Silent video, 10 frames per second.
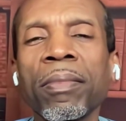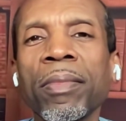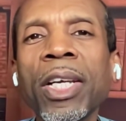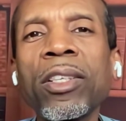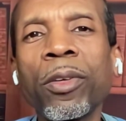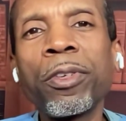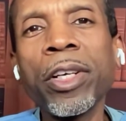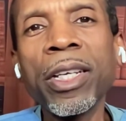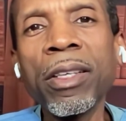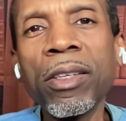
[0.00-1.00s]
Hello,
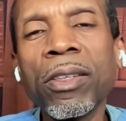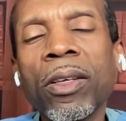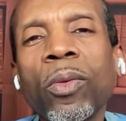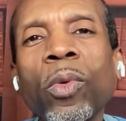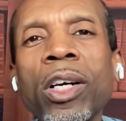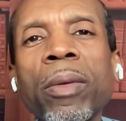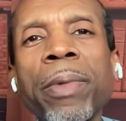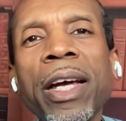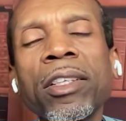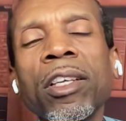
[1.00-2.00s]
friends. Welcome
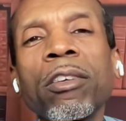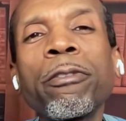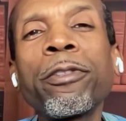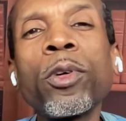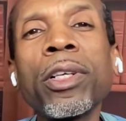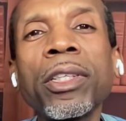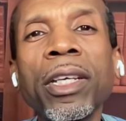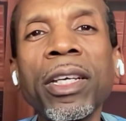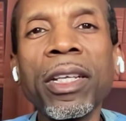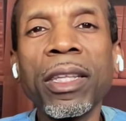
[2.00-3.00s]
back to the
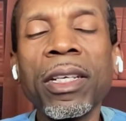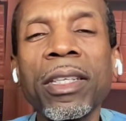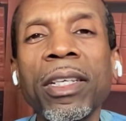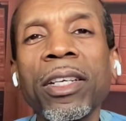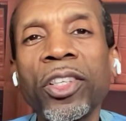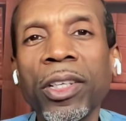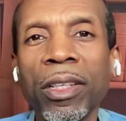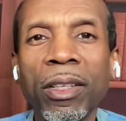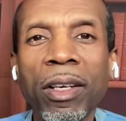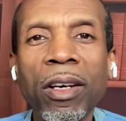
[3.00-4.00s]
14th
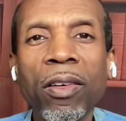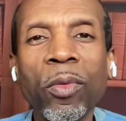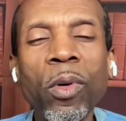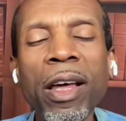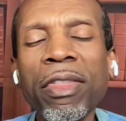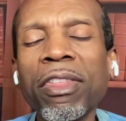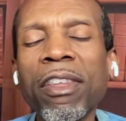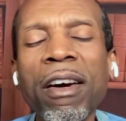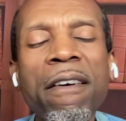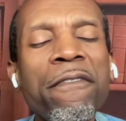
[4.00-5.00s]
edition of What
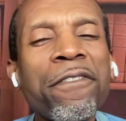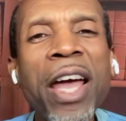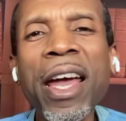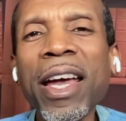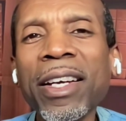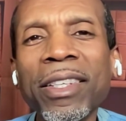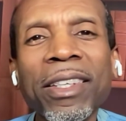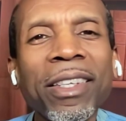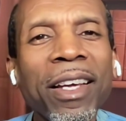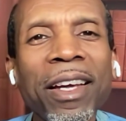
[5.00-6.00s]
the
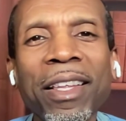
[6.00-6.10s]
Facts,